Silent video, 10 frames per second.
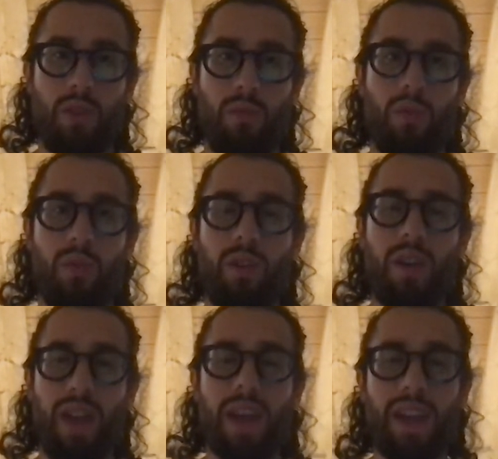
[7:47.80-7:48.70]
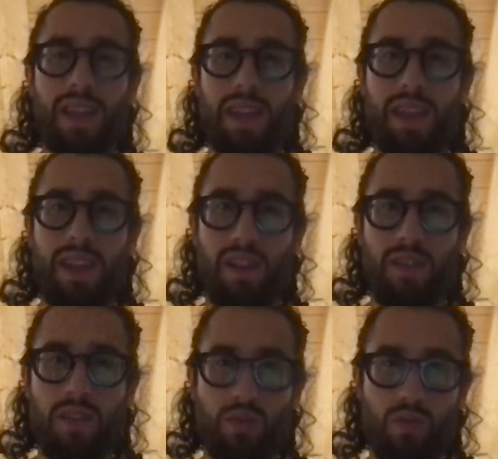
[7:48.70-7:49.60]
more likely that
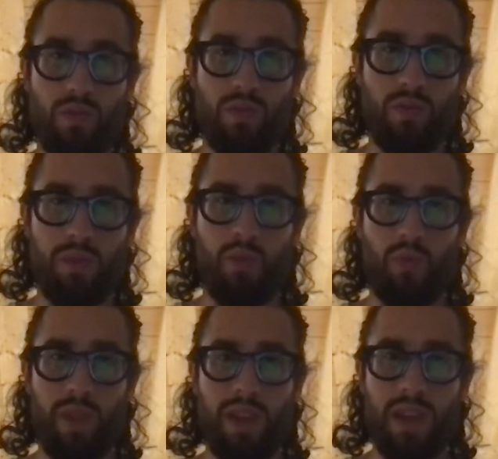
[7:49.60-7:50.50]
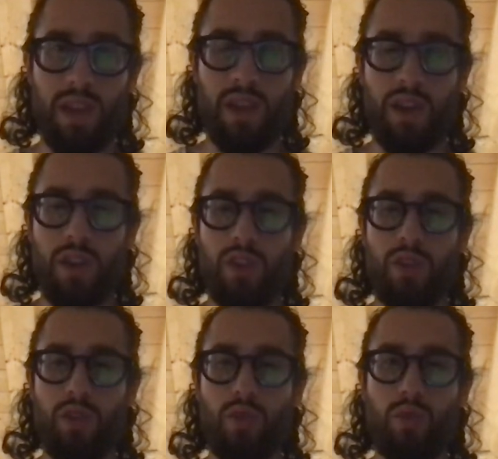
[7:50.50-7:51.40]
individuals would be willing
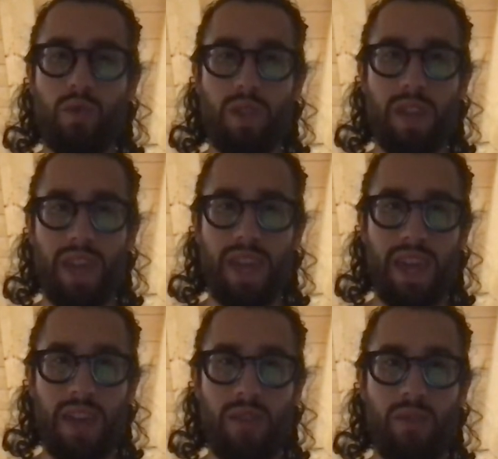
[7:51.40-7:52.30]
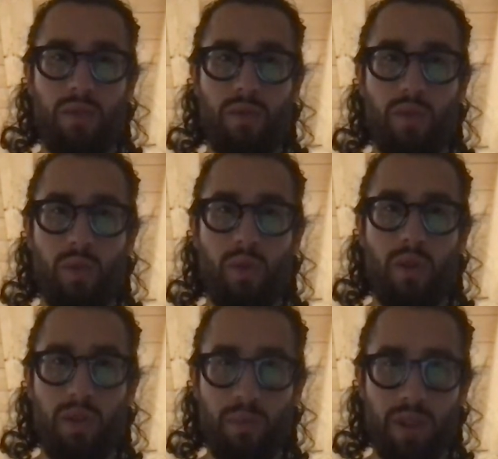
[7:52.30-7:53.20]
to litigate
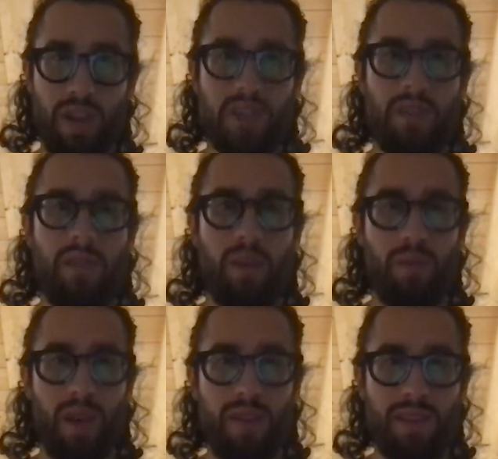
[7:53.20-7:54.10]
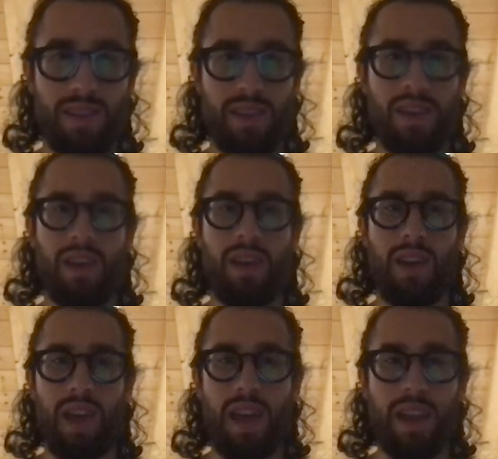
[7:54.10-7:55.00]
for the protection of their privacy
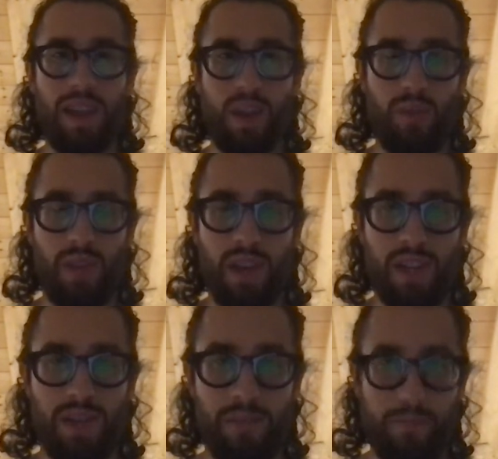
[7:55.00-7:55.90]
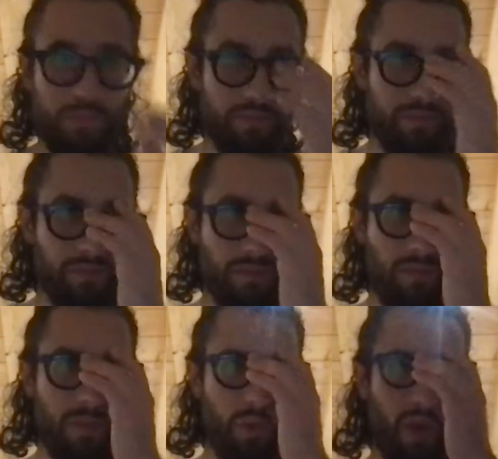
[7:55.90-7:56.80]
and data protection.
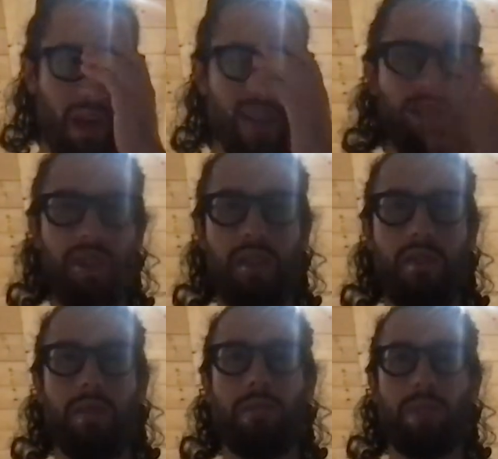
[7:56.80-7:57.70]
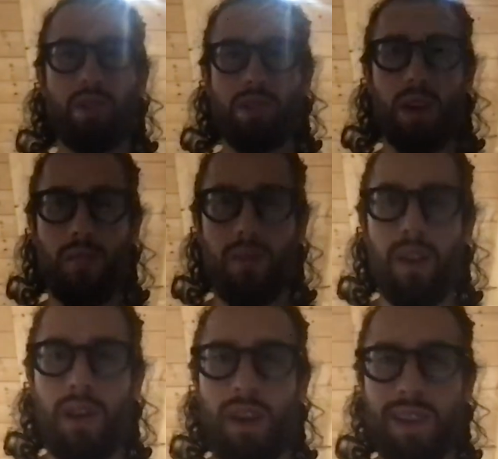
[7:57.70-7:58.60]
As I've kind of built up,
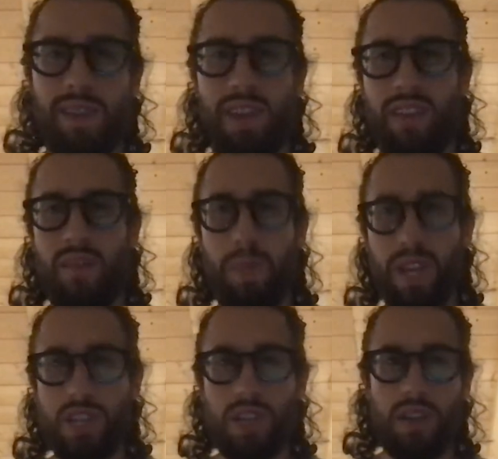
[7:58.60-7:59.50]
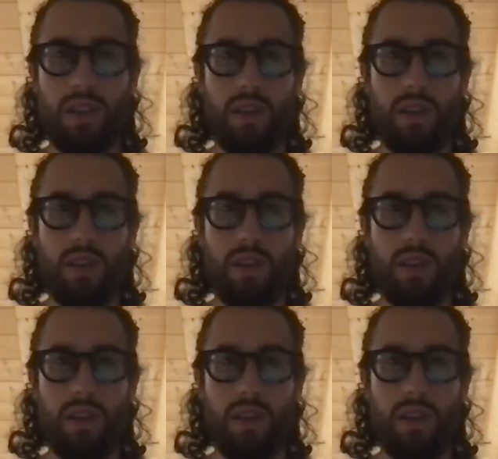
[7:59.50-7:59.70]
as I've kind of mentioned,